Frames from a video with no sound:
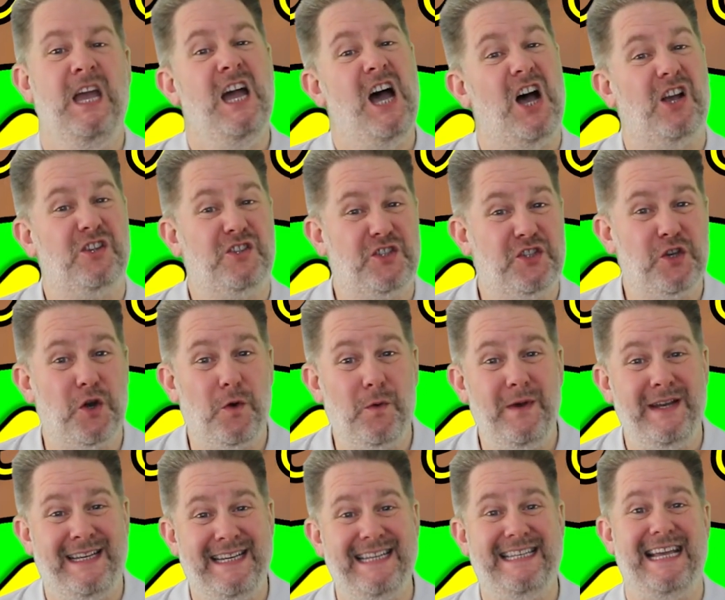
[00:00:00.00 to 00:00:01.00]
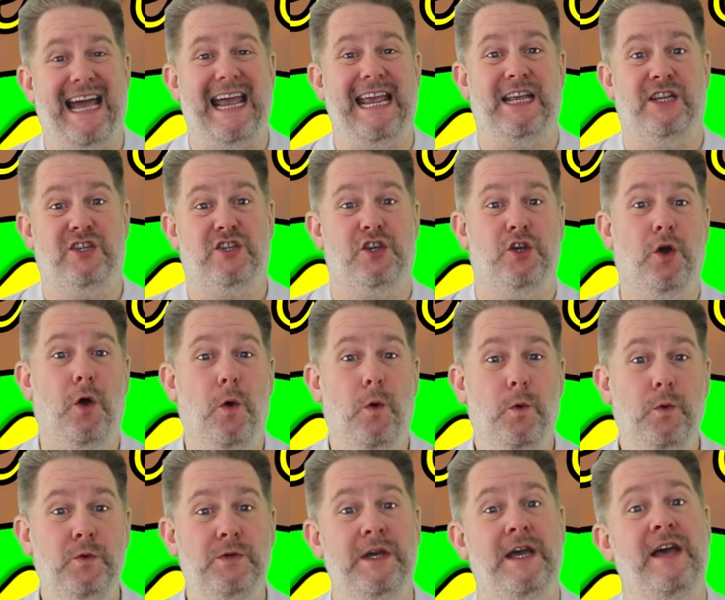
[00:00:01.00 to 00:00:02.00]
Our story today is
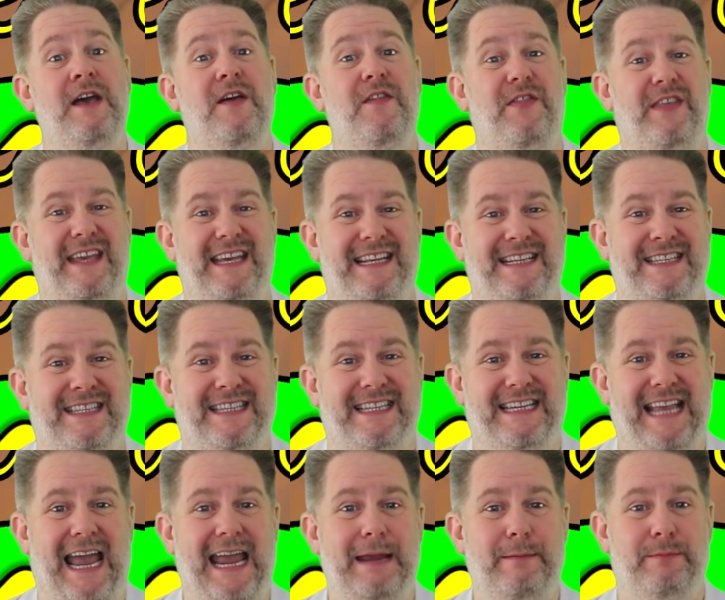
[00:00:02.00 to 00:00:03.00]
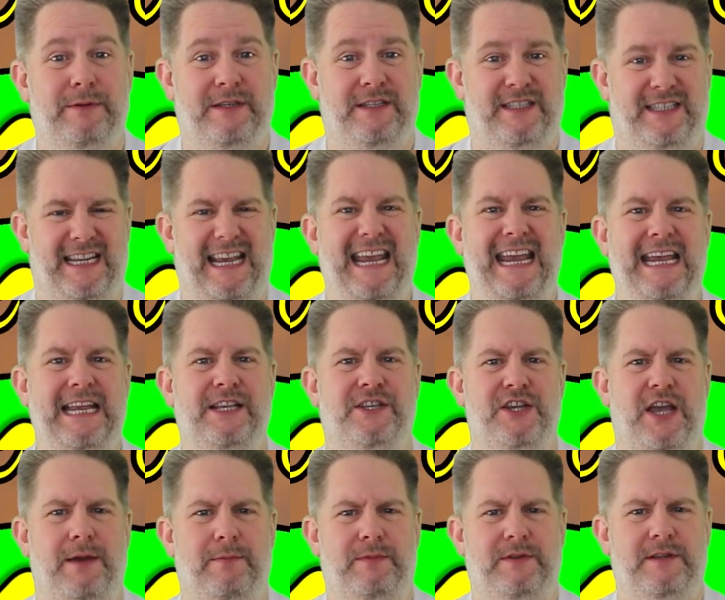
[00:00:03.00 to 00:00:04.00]
called The Escaped to
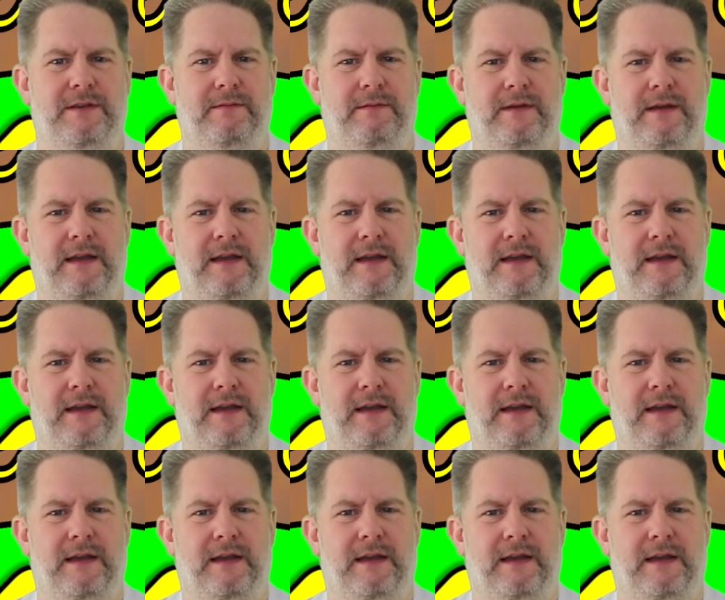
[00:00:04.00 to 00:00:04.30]
Egypt